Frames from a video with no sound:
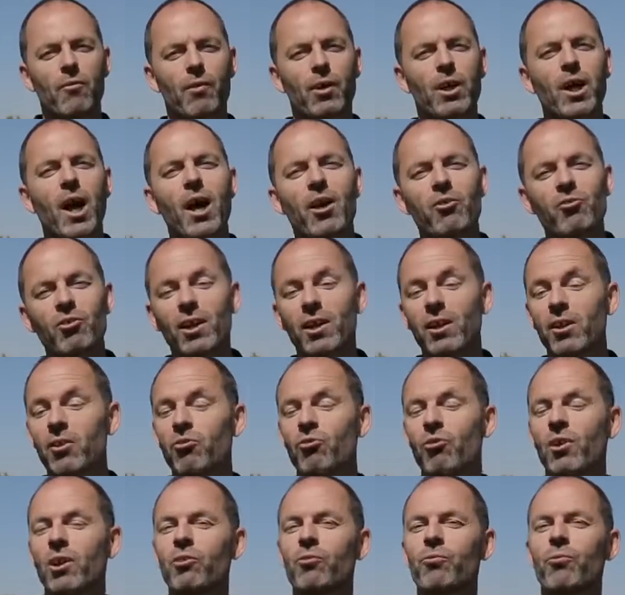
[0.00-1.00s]
The Kai
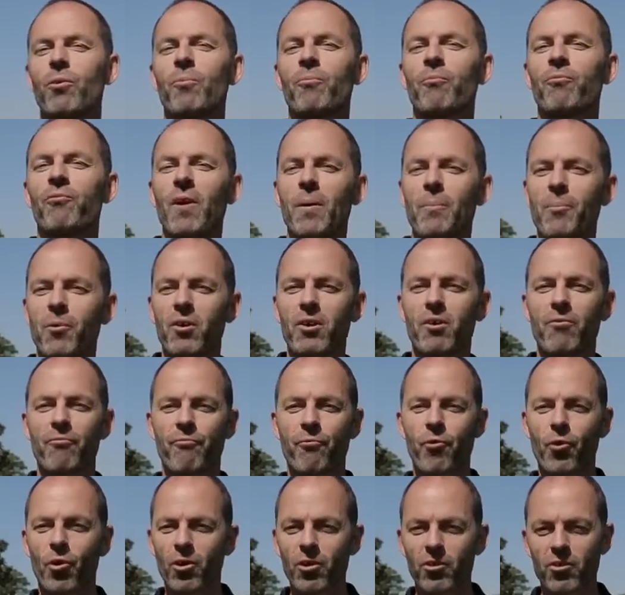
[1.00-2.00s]
Challenge runs from February
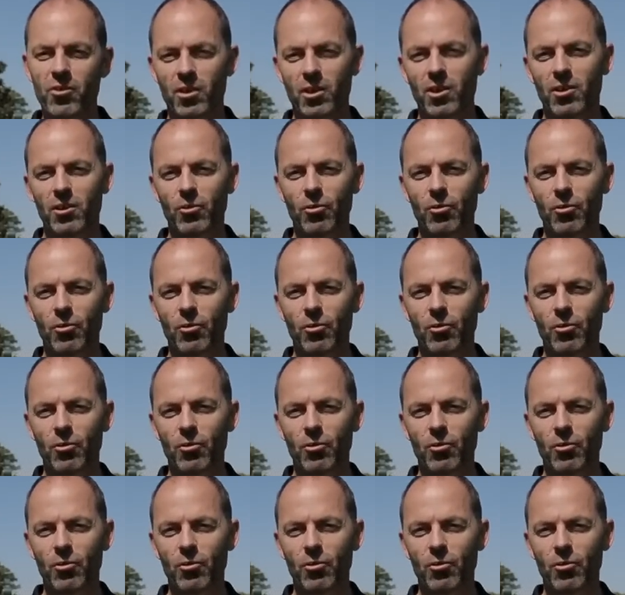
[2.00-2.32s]
first,